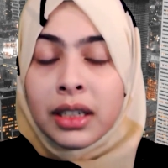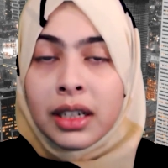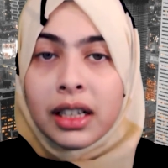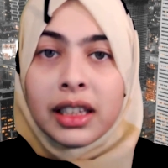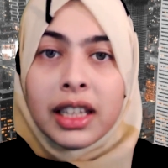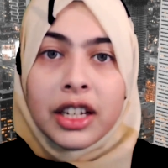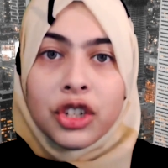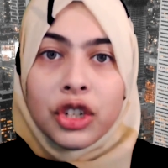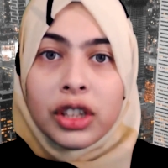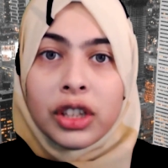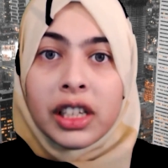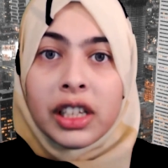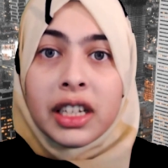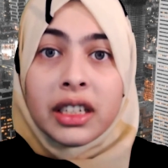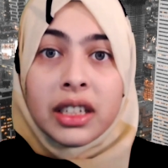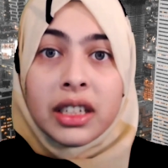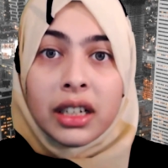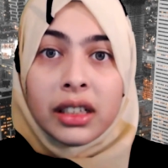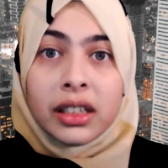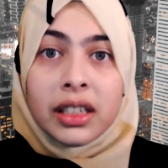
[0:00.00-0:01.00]
Allegedly,
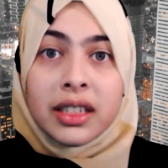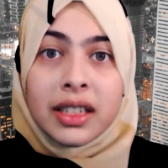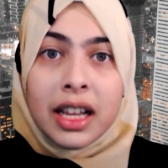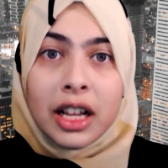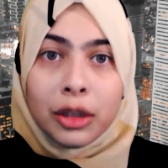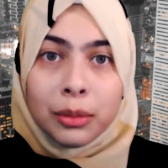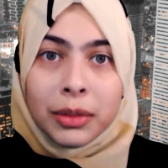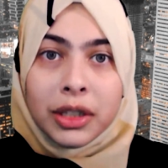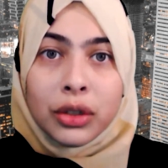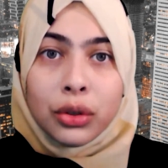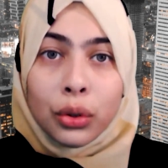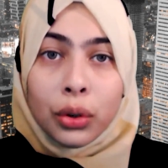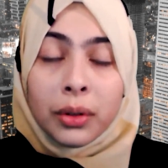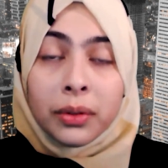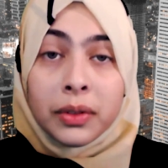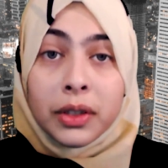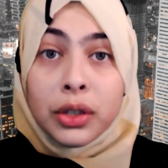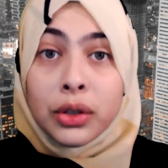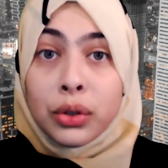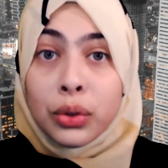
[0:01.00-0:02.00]
Douglas
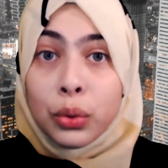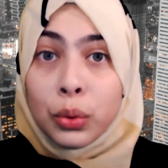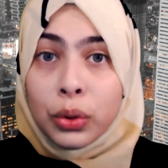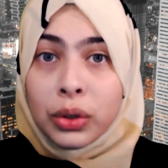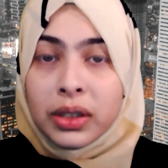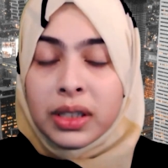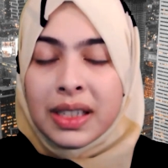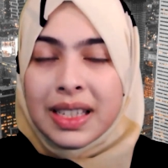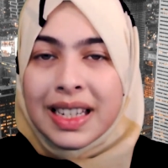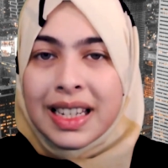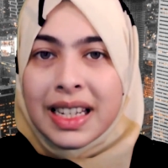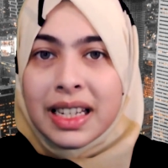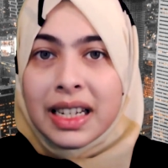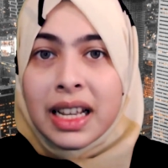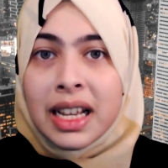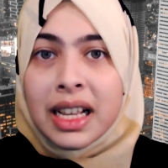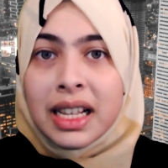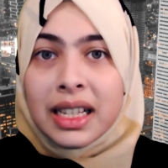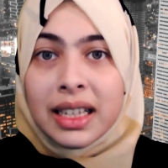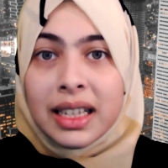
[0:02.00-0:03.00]
Elmendorf, the school's
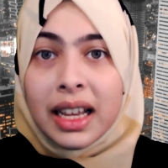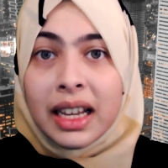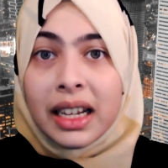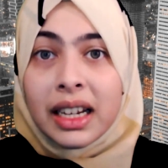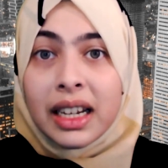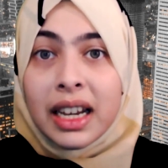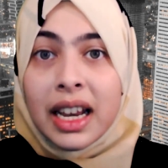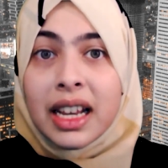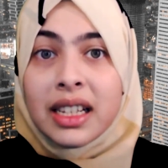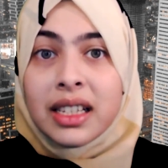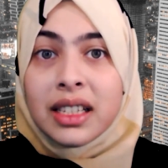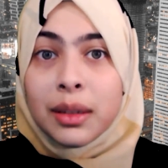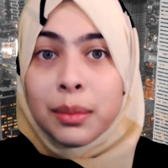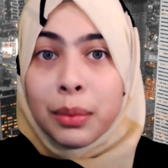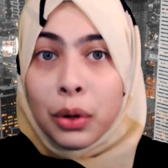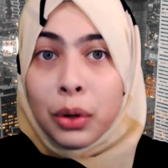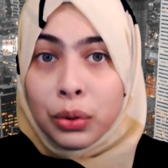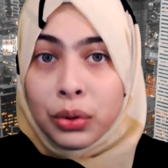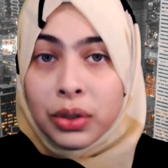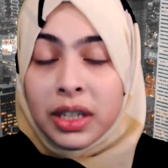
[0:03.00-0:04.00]
dean, cited a
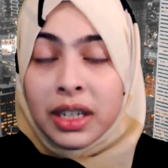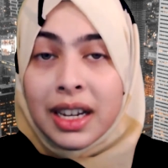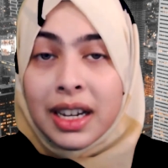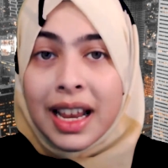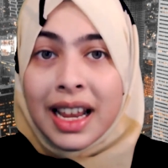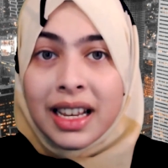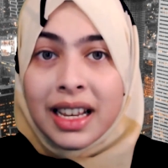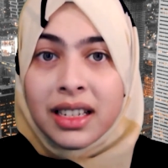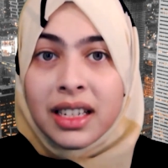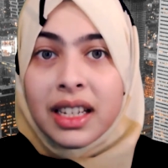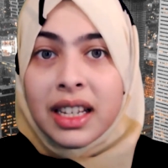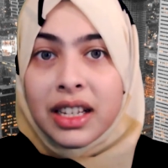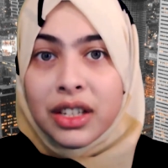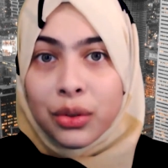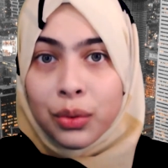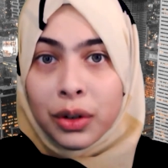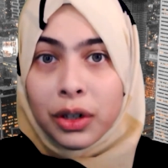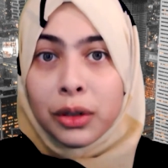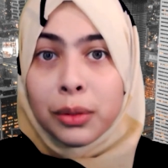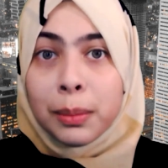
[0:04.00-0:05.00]
supposed
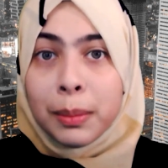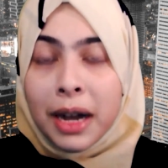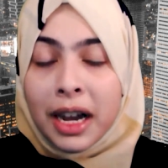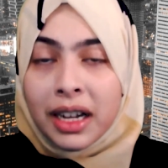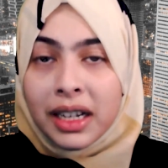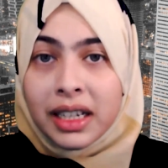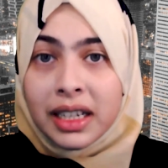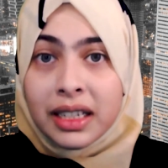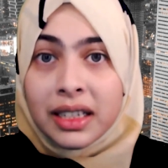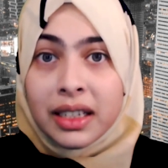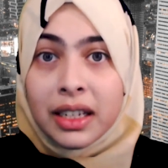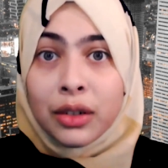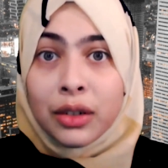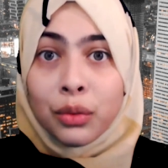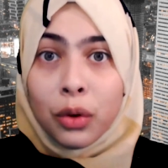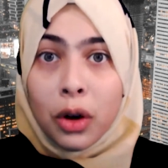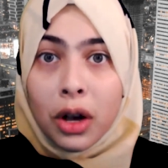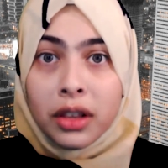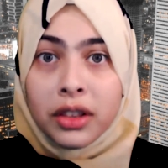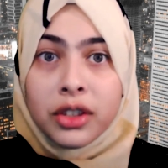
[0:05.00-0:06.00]
anti-Israel bias in
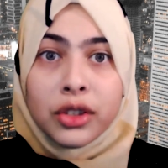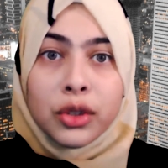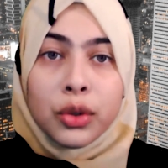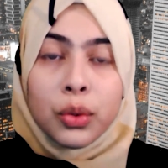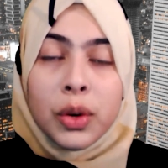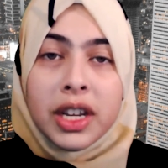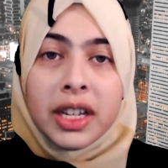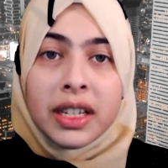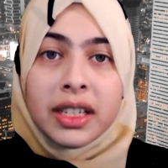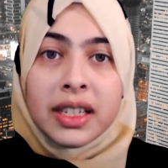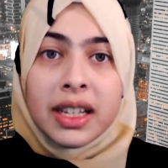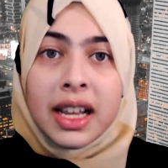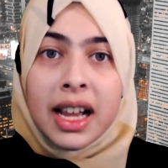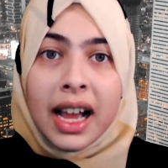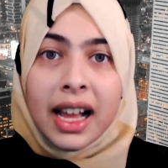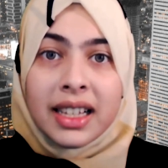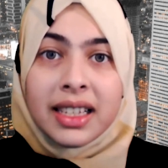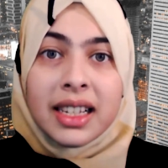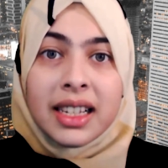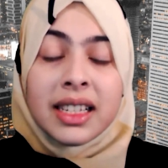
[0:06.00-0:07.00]
Roth's tweets
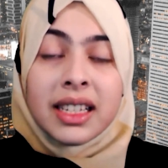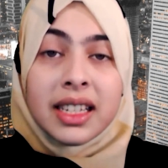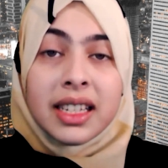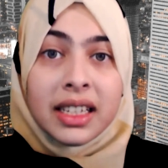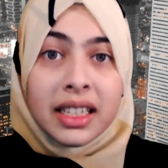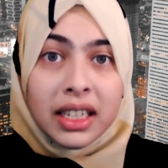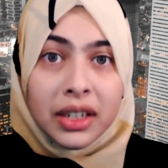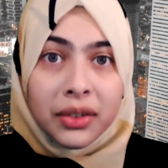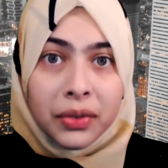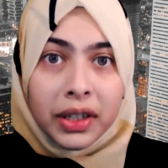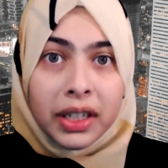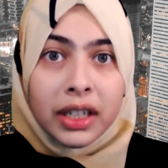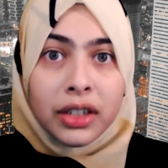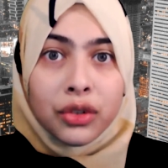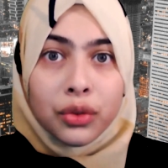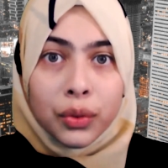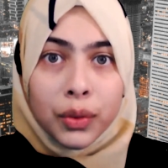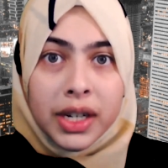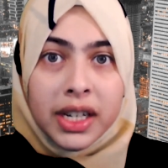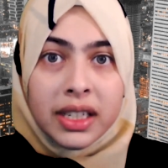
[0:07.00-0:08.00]
as a
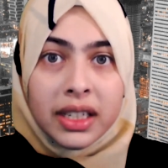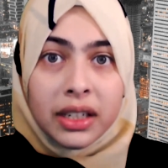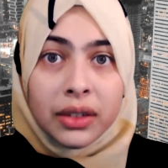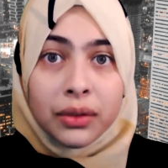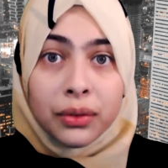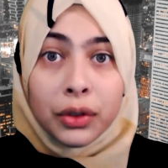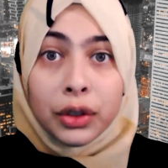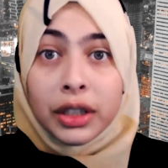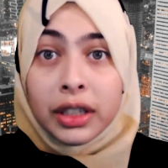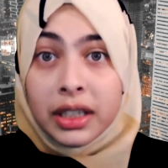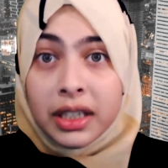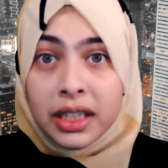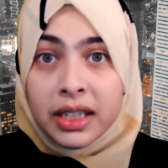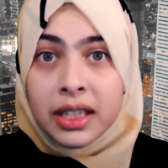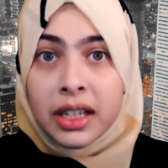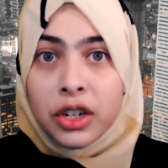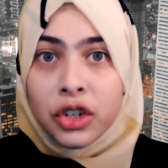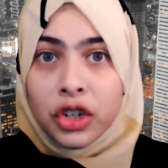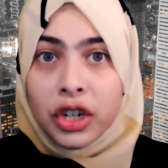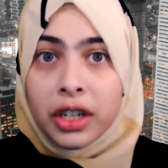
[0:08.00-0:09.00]
significant reason for the
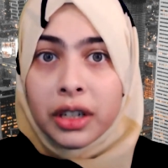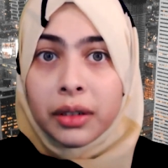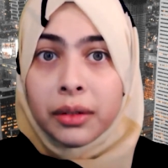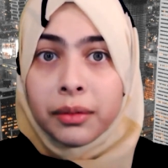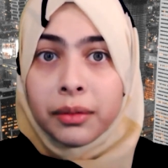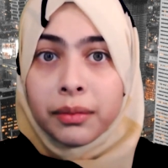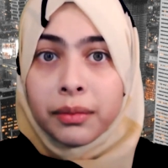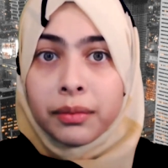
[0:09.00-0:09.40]
decision.